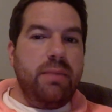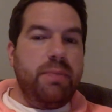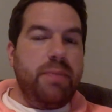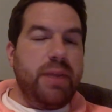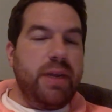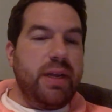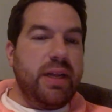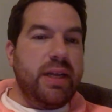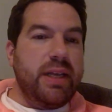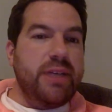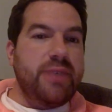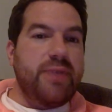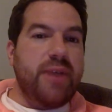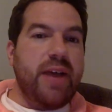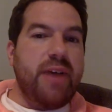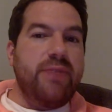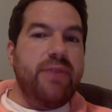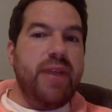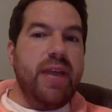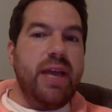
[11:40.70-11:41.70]
penalized
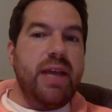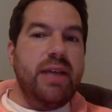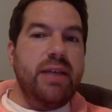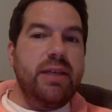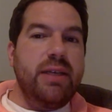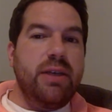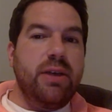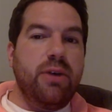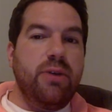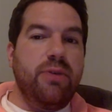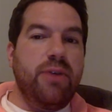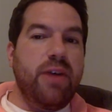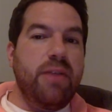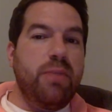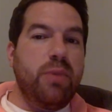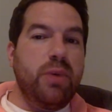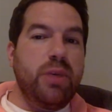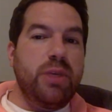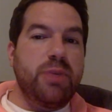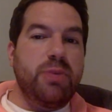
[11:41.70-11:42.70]
5 days or 5
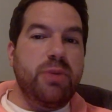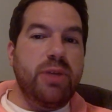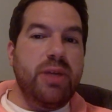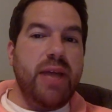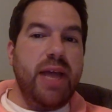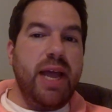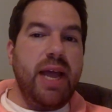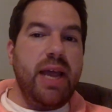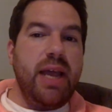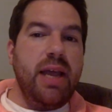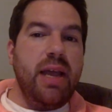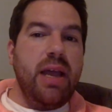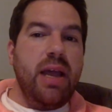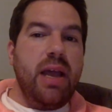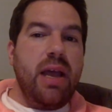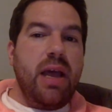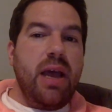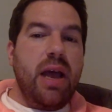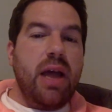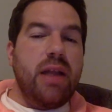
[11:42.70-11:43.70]
points per day.
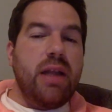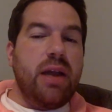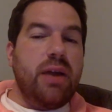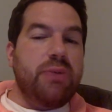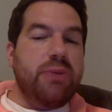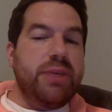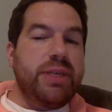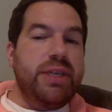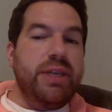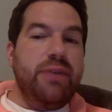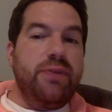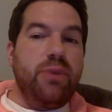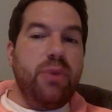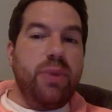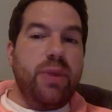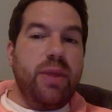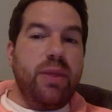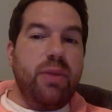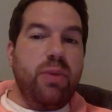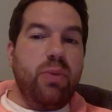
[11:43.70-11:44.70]
Not received
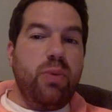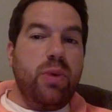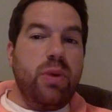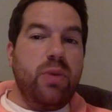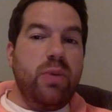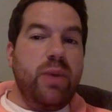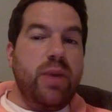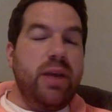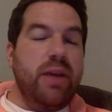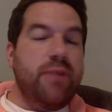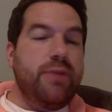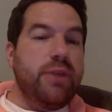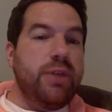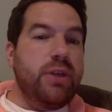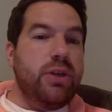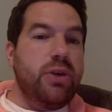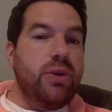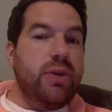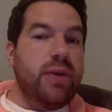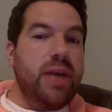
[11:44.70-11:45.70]
within the 1 week of the
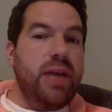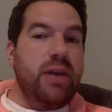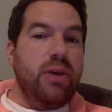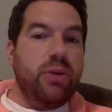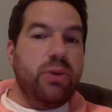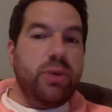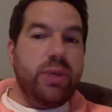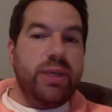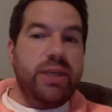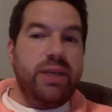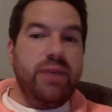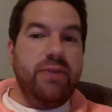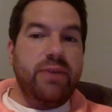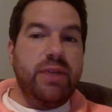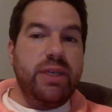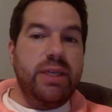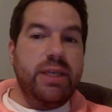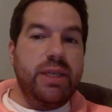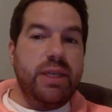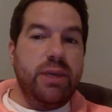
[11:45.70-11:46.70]
due date, you'll receive a
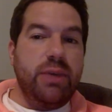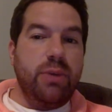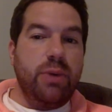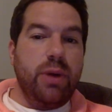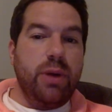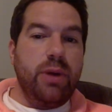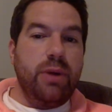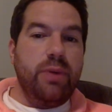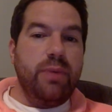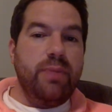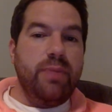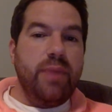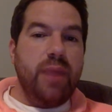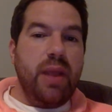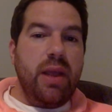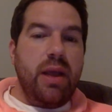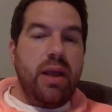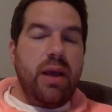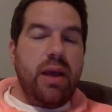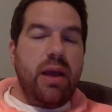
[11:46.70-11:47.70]
0.
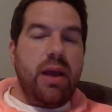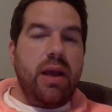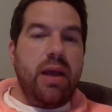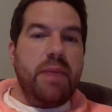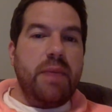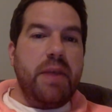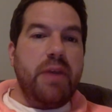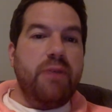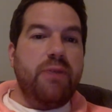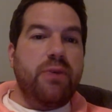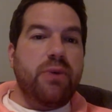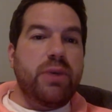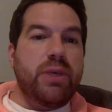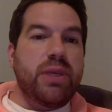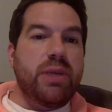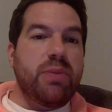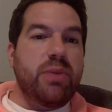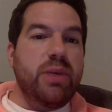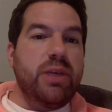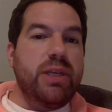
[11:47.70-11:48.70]
If for
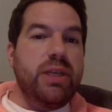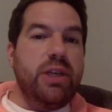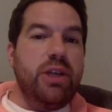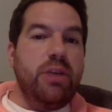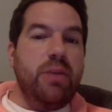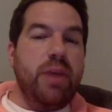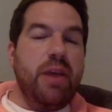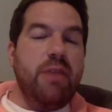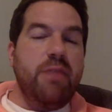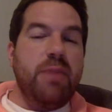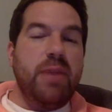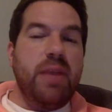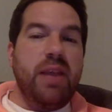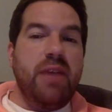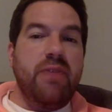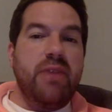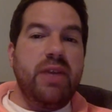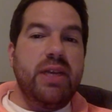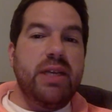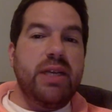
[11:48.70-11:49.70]
some reason you may have been
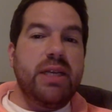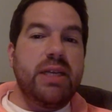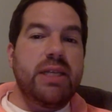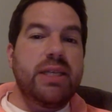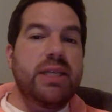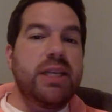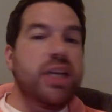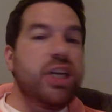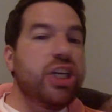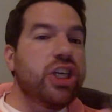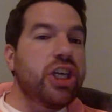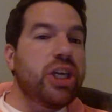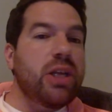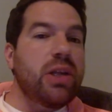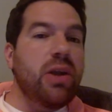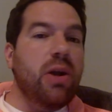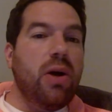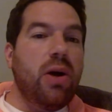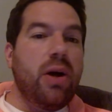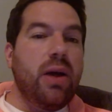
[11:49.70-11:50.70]
given an extension
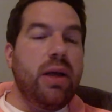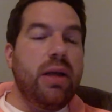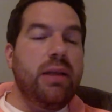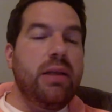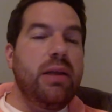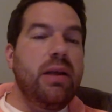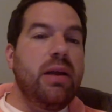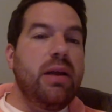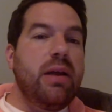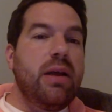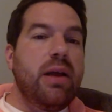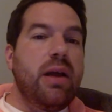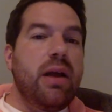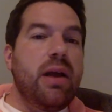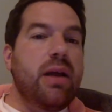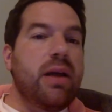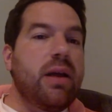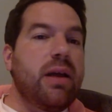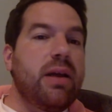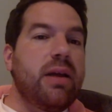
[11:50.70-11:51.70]
on
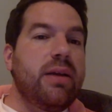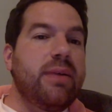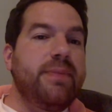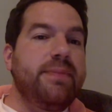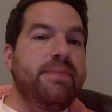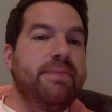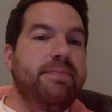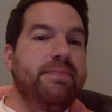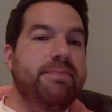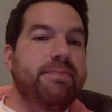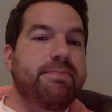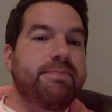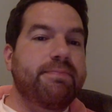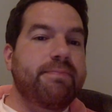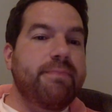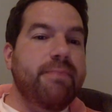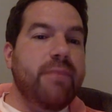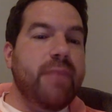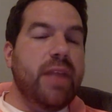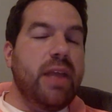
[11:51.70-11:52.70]

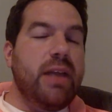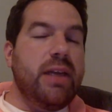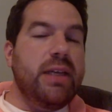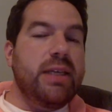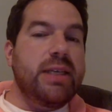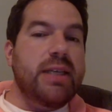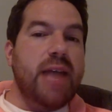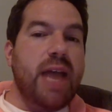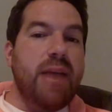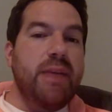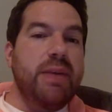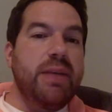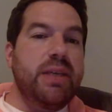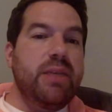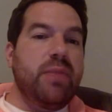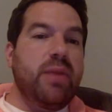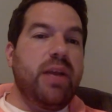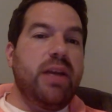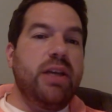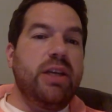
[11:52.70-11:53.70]
an assignment,
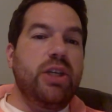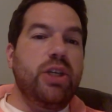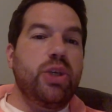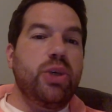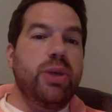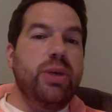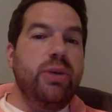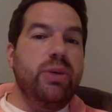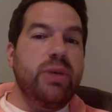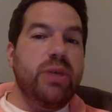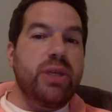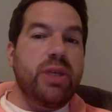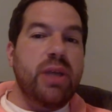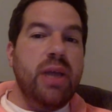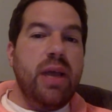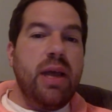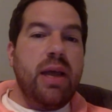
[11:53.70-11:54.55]
some kind of extraneous